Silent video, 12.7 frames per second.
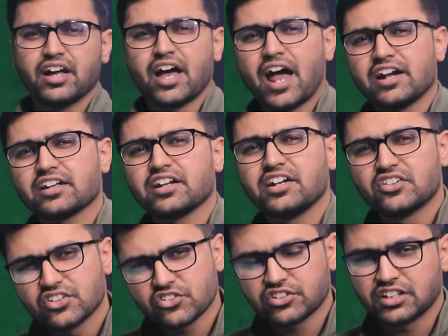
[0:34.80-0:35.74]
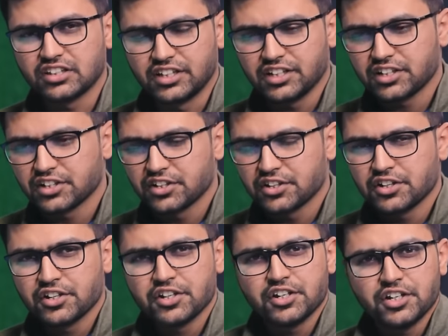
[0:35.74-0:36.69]
And interestingly,
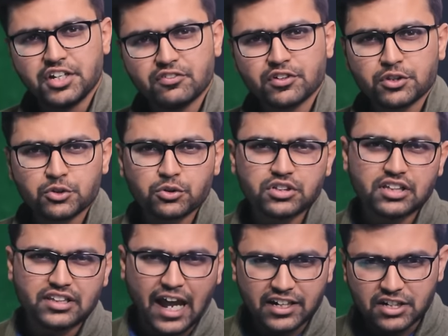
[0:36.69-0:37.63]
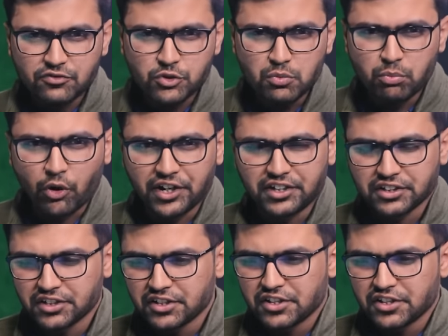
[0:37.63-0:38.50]
even though the latter viewpoint